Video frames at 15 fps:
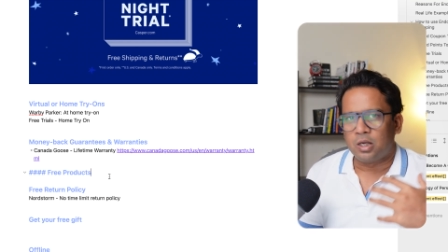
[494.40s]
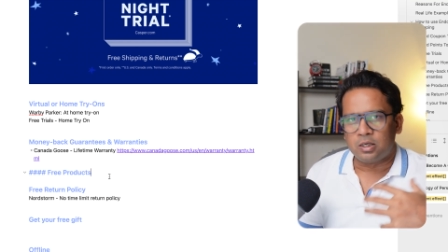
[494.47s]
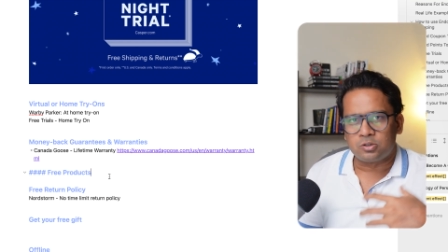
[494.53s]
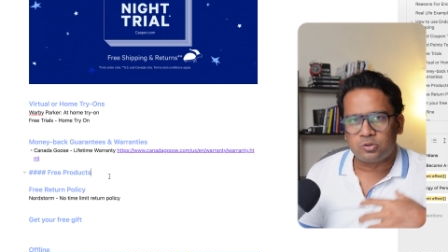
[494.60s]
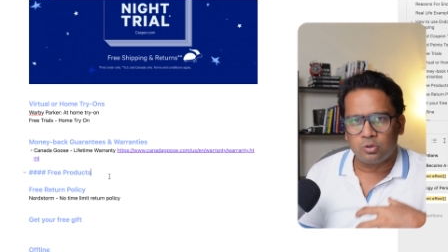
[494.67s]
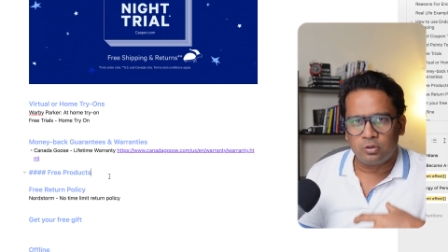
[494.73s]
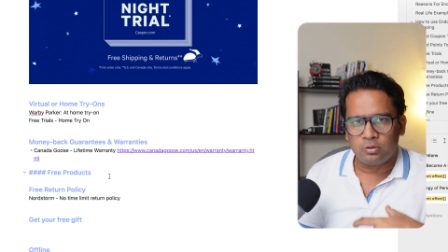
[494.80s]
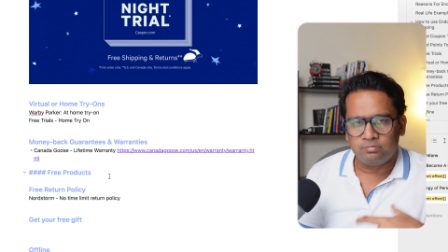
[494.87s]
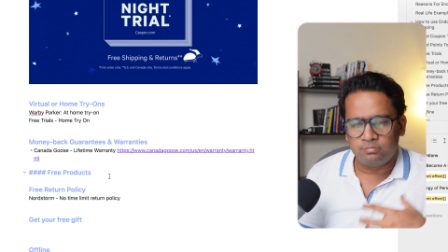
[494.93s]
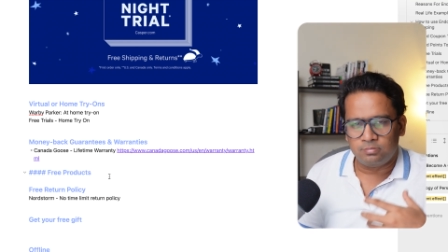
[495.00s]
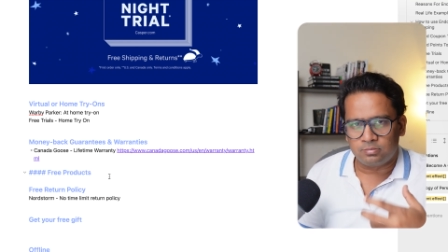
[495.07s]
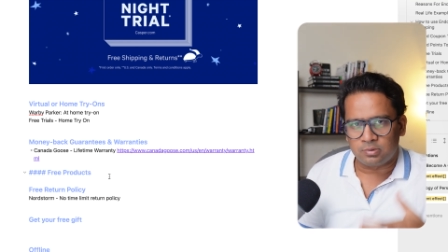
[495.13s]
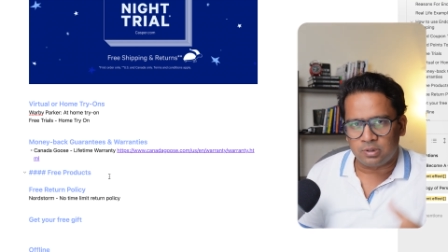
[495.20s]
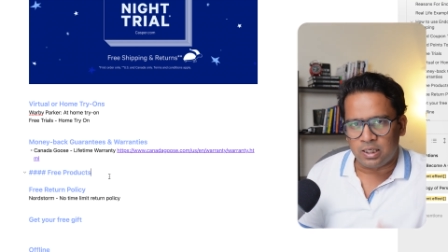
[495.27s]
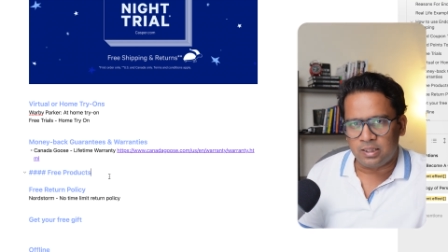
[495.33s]
So
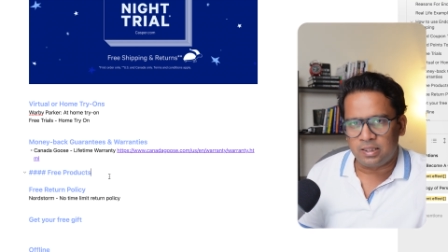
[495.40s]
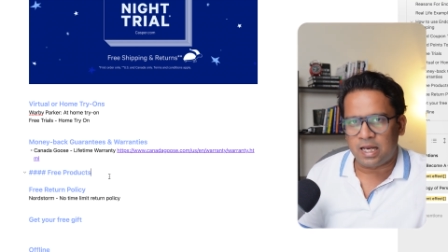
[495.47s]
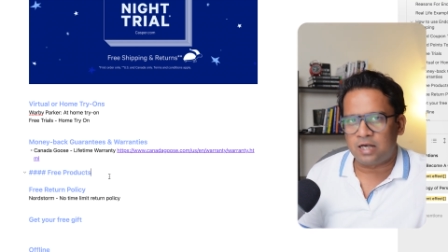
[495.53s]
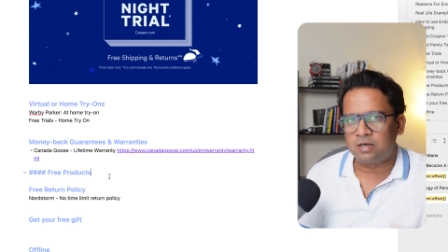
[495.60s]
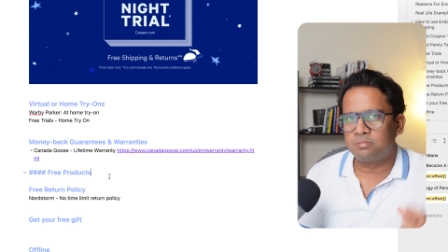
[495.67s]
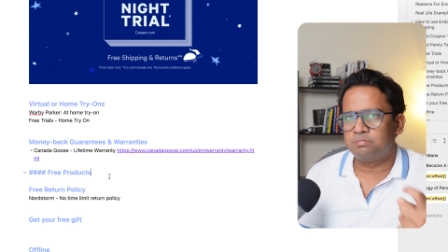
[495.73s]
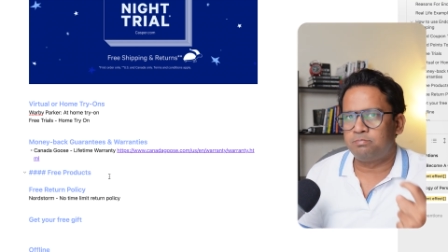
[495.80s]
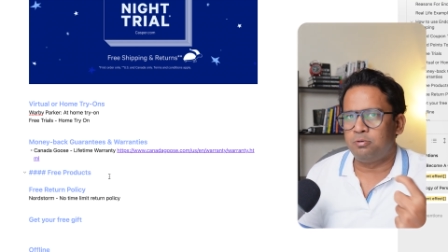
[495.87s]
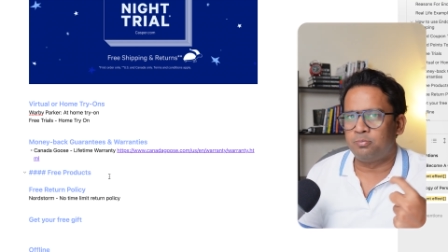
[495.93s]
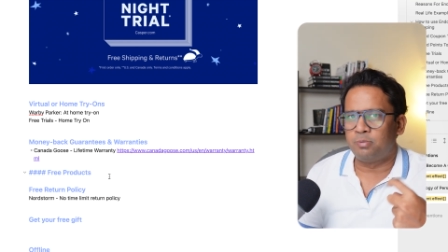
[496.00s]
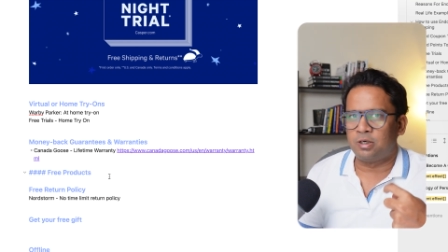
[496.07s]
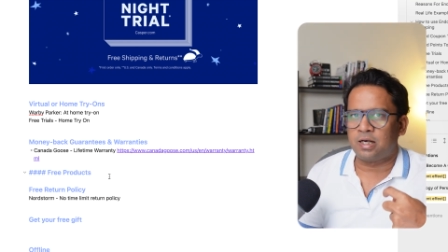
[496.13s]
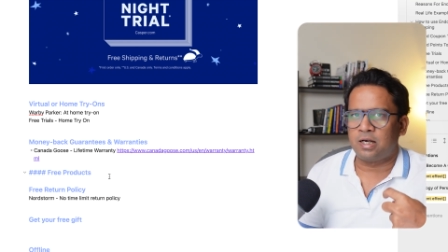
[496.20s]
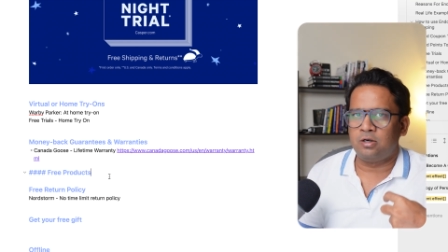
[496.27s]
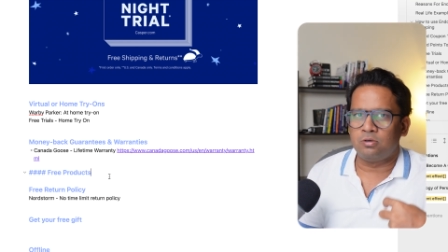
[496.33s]
in that,
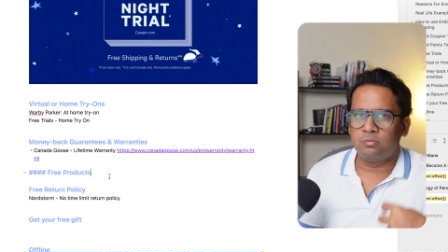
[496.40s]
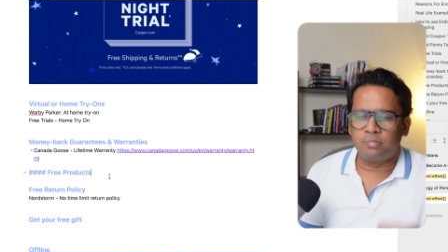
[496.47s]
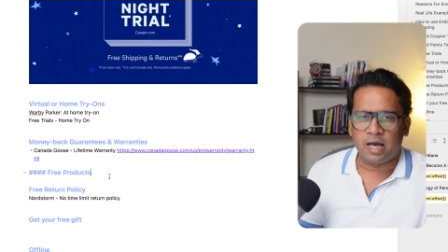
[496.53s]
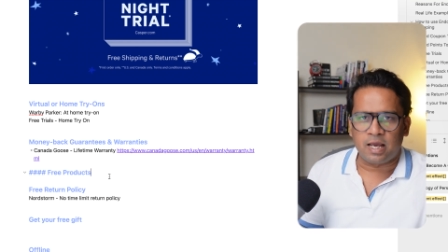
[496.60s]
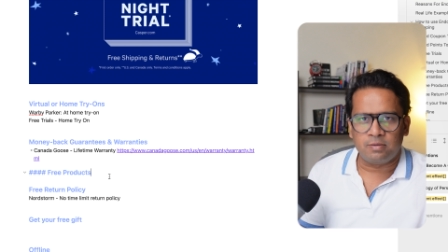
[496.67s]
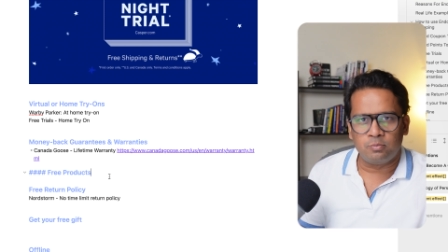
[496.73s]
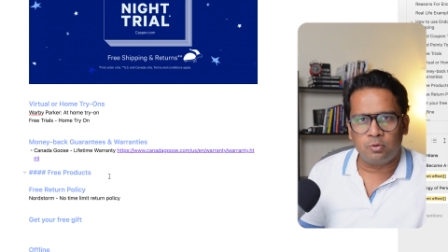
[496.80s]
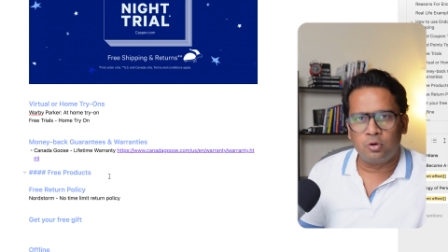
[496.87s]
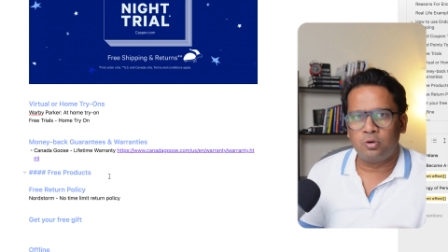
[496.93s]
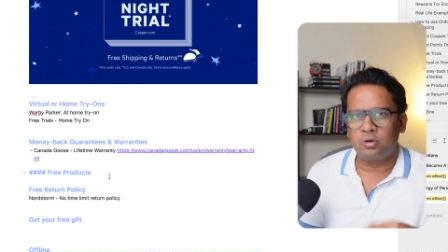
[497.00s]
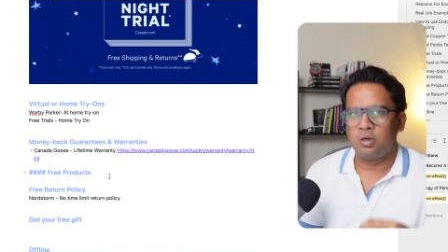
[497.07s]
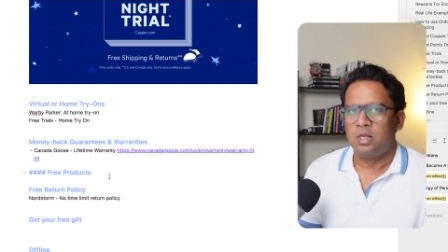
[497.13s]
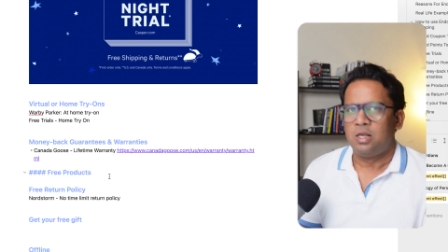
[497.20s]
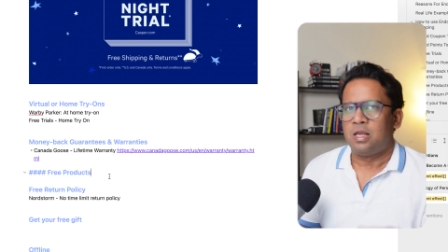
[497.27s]
people tend to buy more,